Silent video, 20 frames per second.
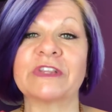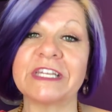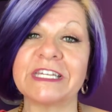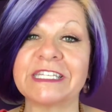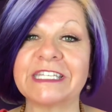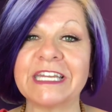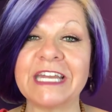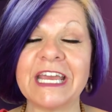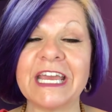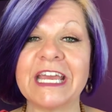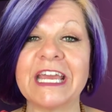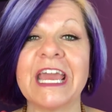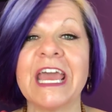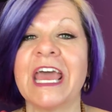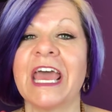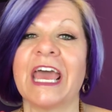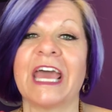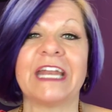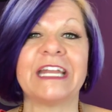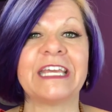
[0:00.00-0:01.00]
listening
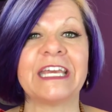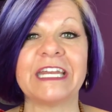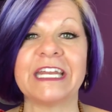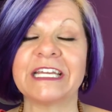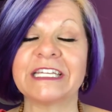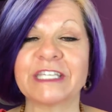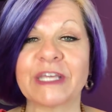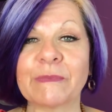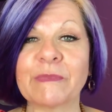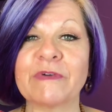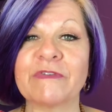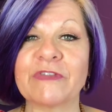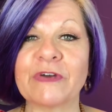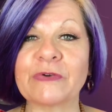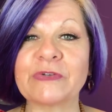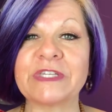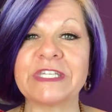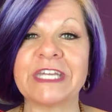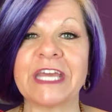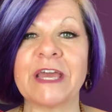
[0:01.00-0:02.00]
and getting some of
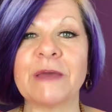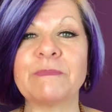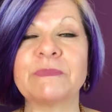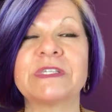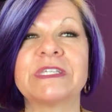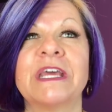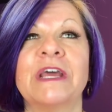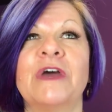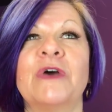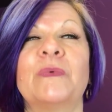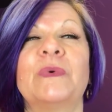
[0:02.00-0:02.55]
those tips,